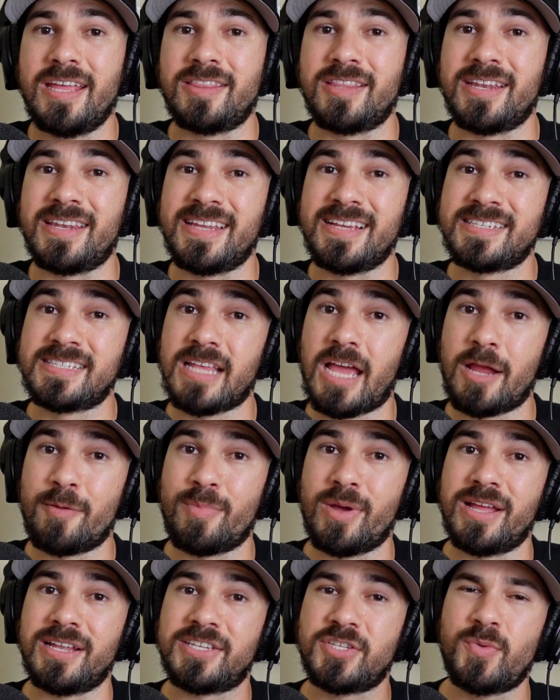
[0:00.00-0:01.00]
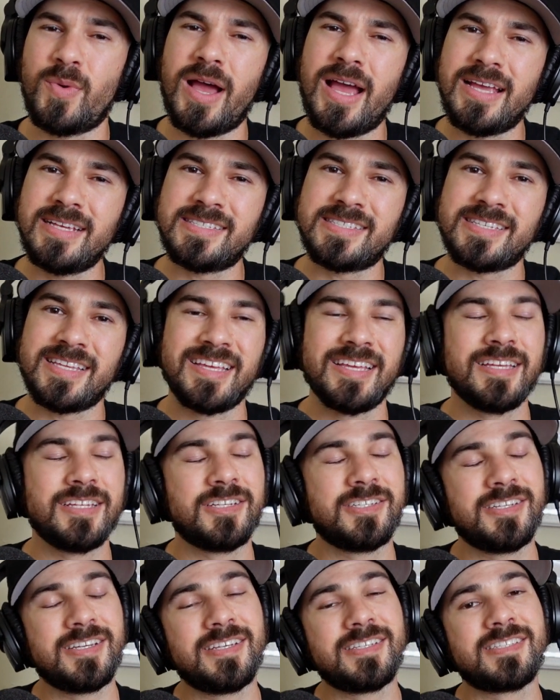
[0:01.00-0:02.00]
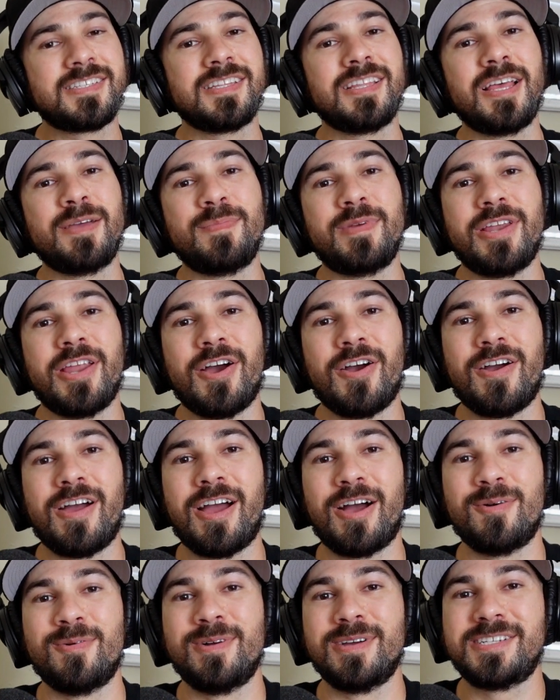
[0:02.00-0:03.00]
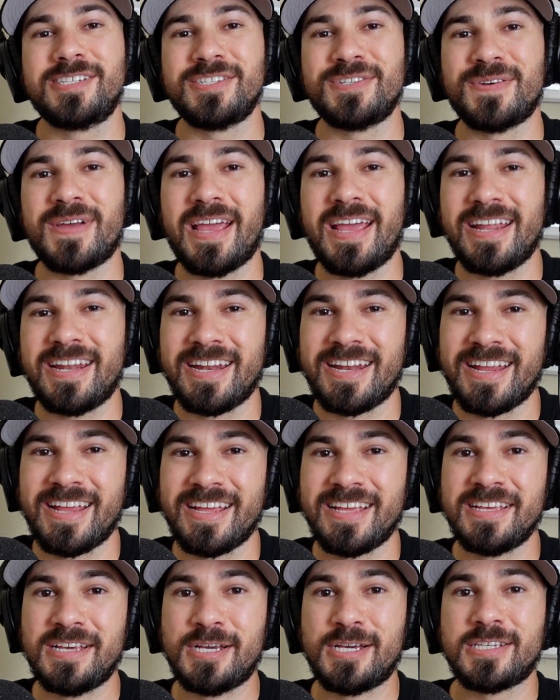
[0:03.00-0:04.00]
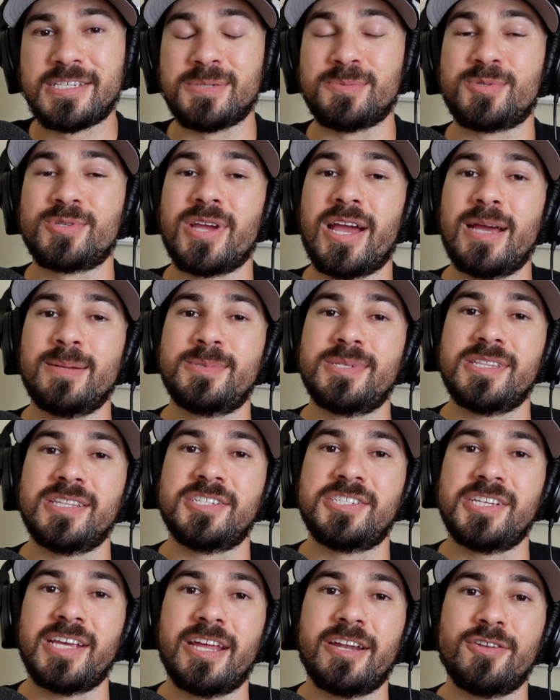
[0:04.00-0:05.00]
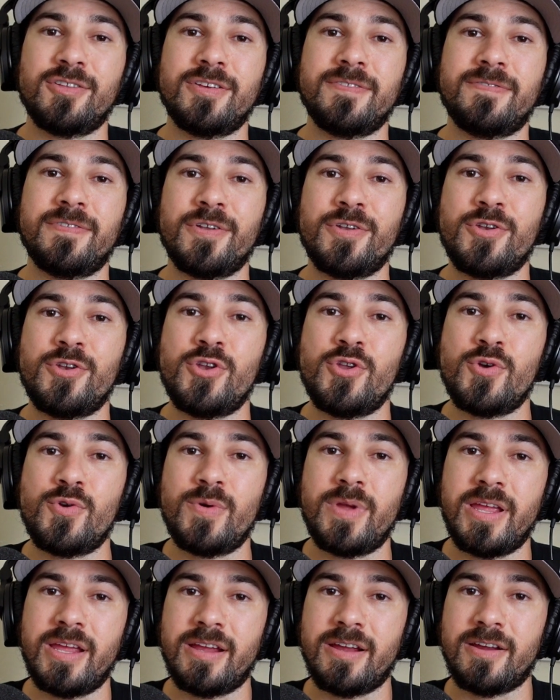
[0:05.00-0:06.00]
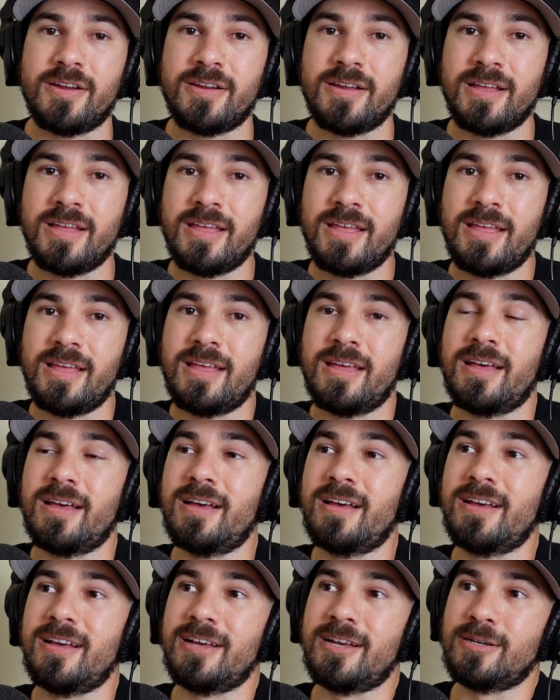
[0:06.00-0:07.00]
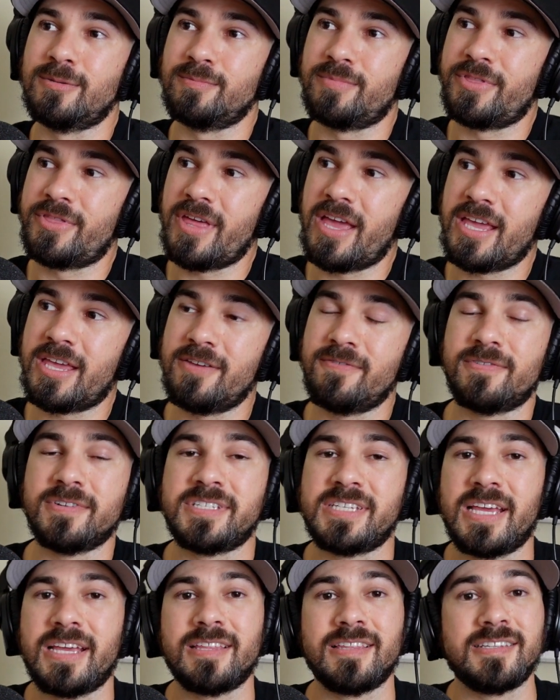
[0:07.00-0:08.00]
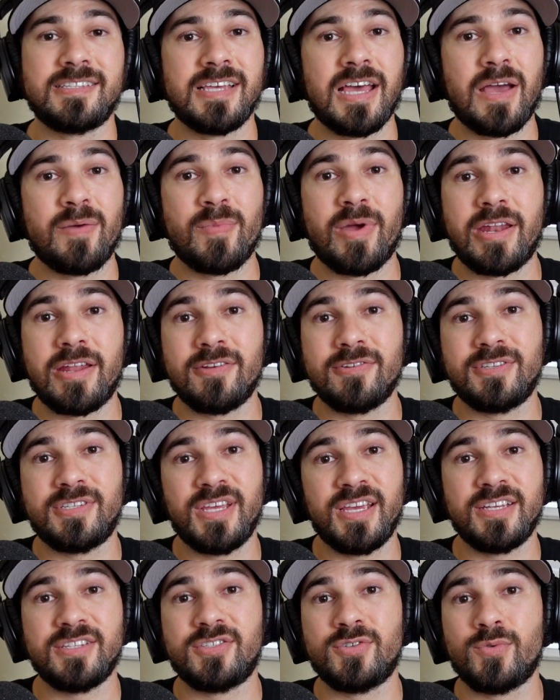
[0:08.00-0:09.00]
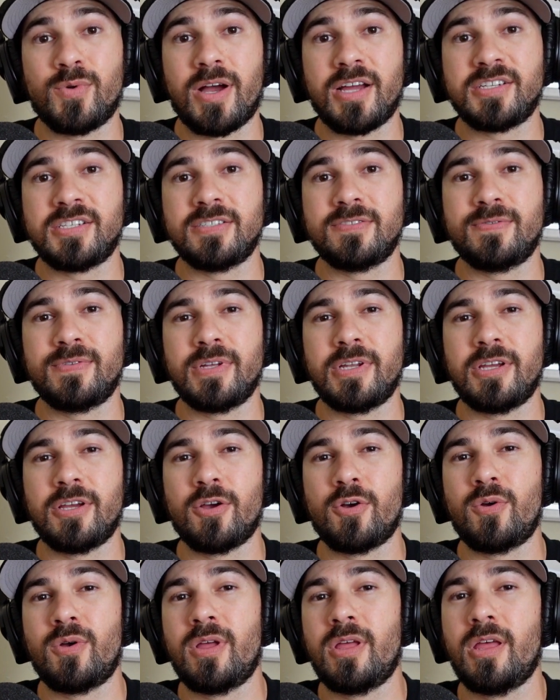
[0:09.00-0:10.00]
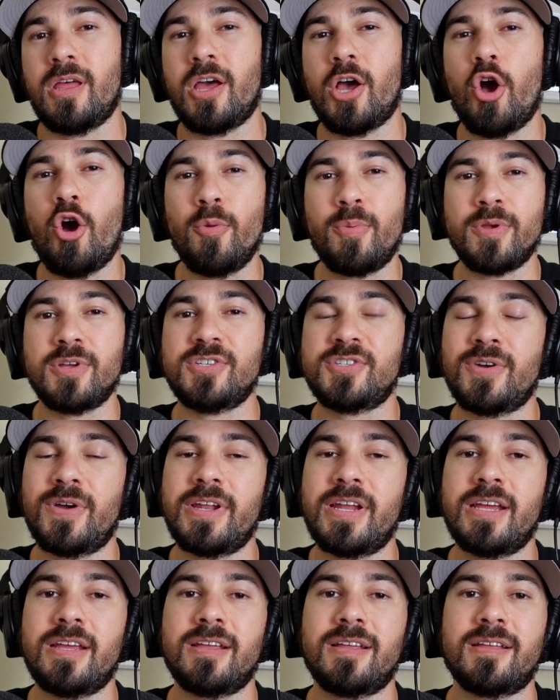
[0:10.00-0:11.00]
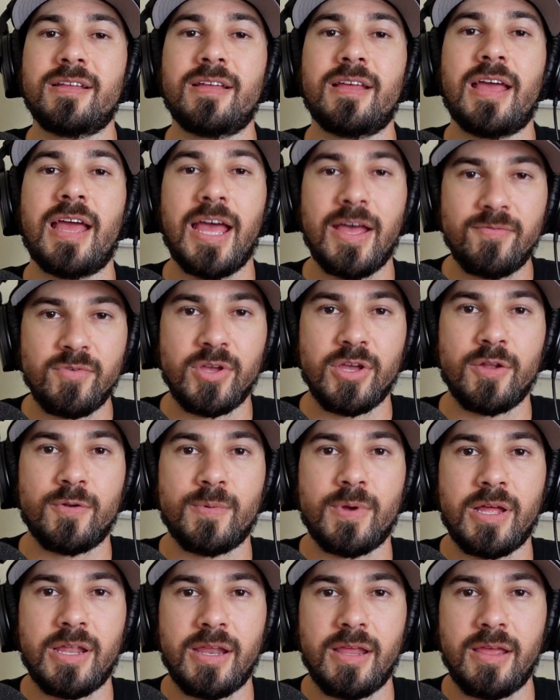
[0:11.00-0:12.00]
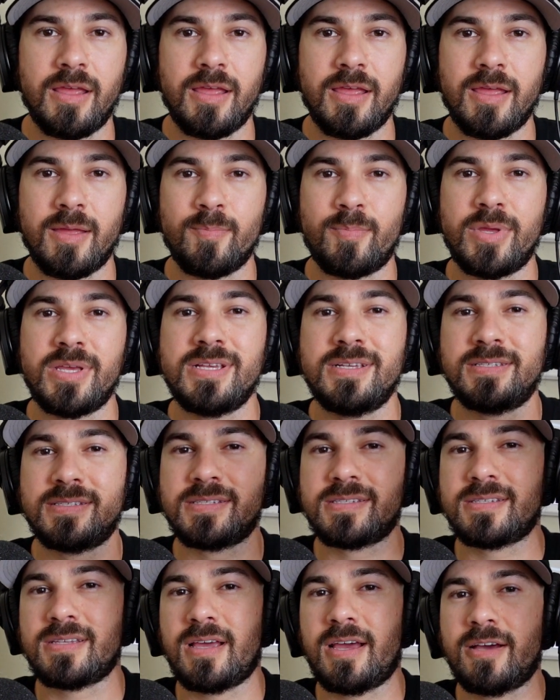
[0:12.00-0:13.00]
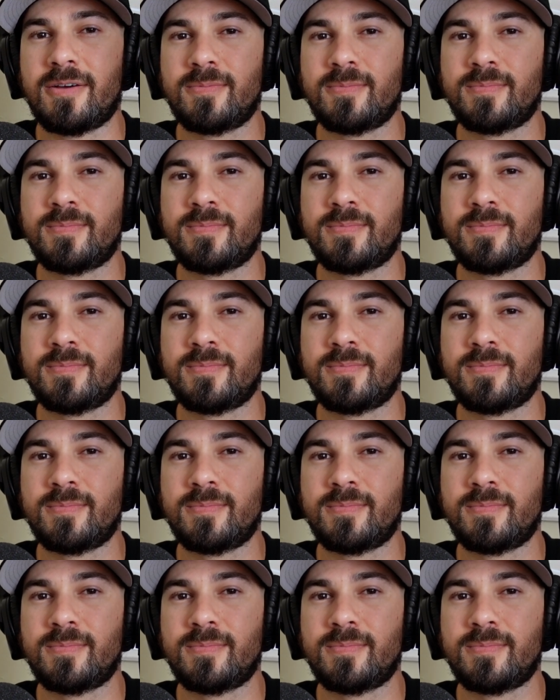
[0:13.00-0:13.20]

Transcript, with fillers: hit the dislike button twice just to let me know how much you hated it. Subscribe to the channel if you're new here. Um, thank you for taking the time out of your day to watch this video. Hope you enjoyed it. Have a good one and peace.